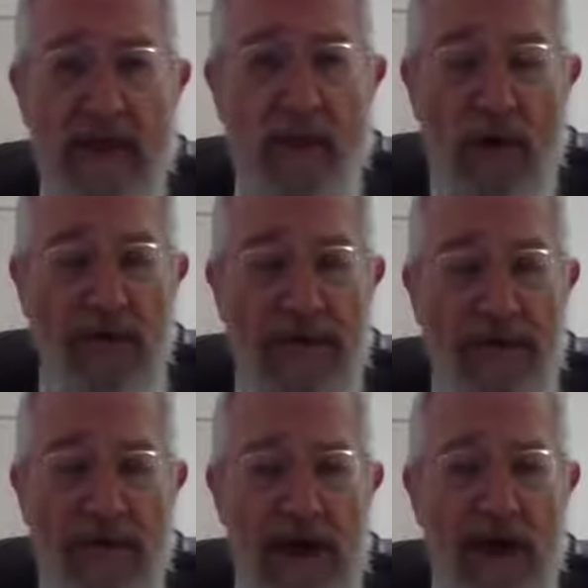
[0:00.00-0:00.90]
He won't
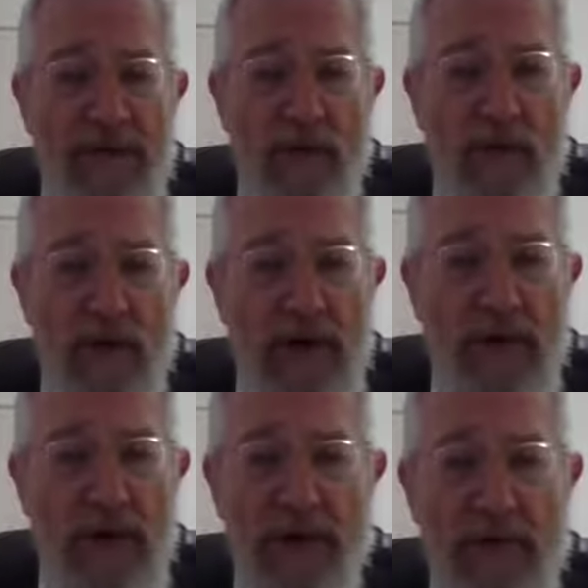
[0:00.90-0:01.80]
survive the war
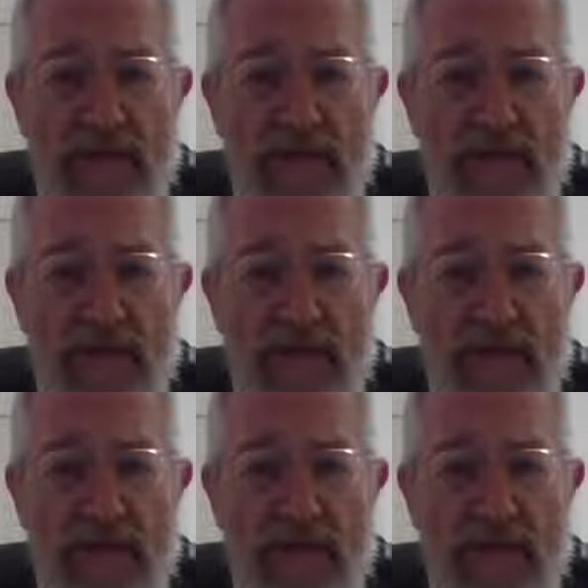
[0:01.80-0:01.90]
of Gog